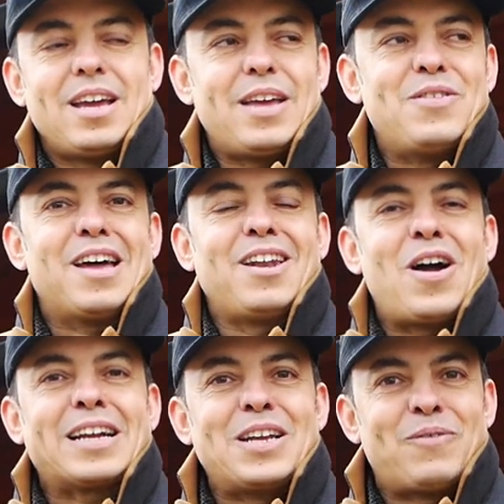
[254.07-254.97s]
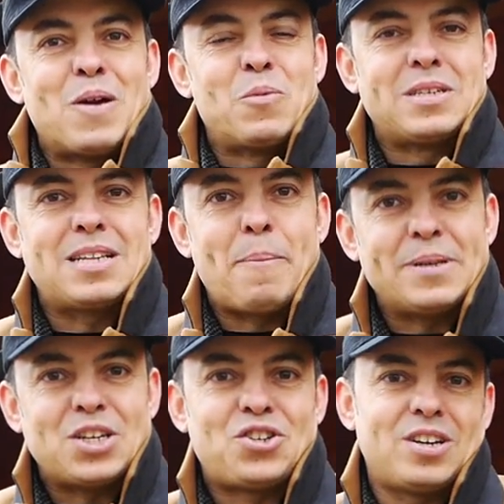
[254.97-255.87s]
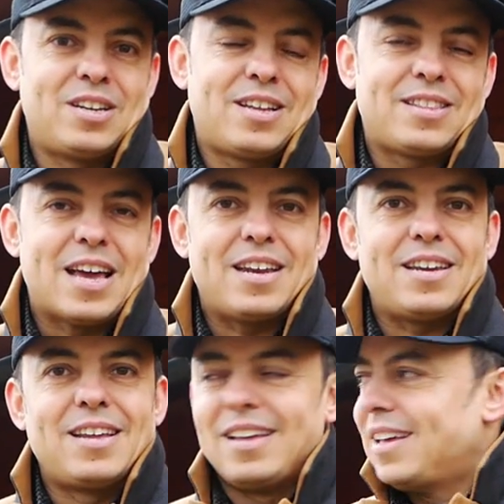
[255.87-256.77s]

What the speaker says: in the unlikely event we're in that position, then